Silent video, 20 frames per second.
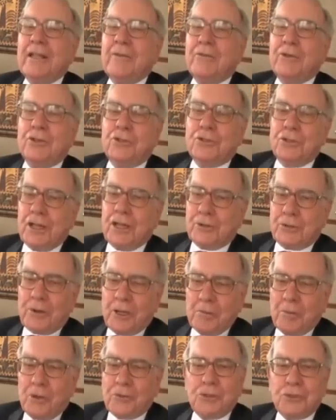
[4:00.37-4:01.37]
If you can turn out
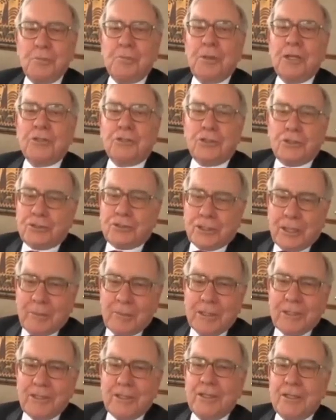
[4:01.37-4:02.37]
great motion pictures, I
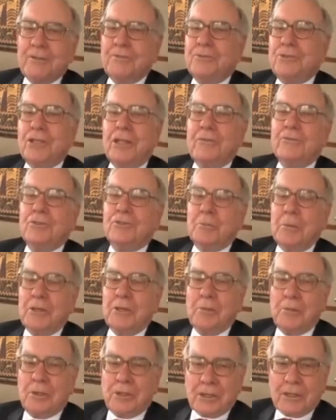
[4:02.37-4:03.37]
mean, Steven
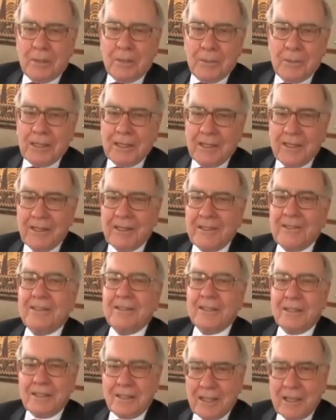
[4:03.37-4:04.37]
Spielberg, I mean,
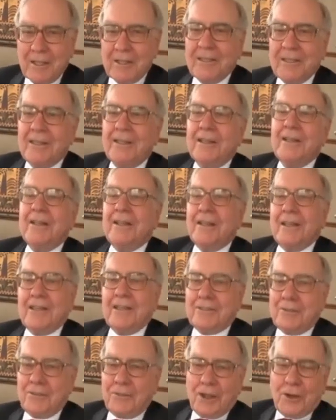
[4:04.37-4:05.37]

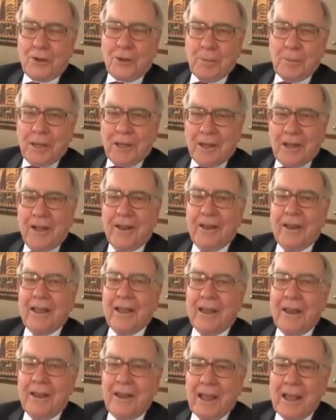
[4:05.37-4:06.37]
he's a fellow to bet on,
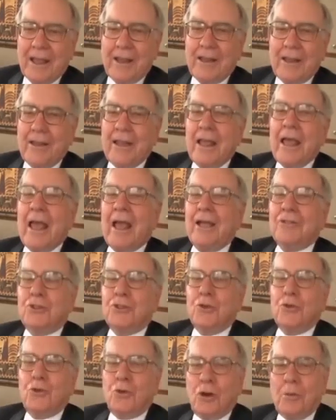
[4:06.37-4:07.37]
and it has
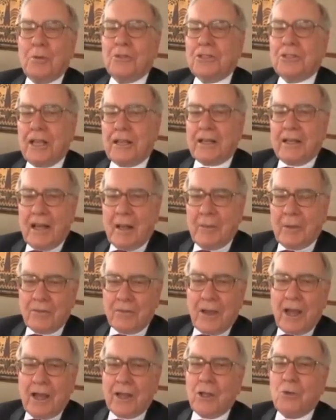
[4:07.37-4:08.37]
enormous
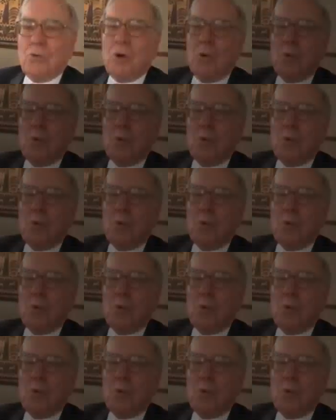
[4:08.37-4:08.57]
economic value.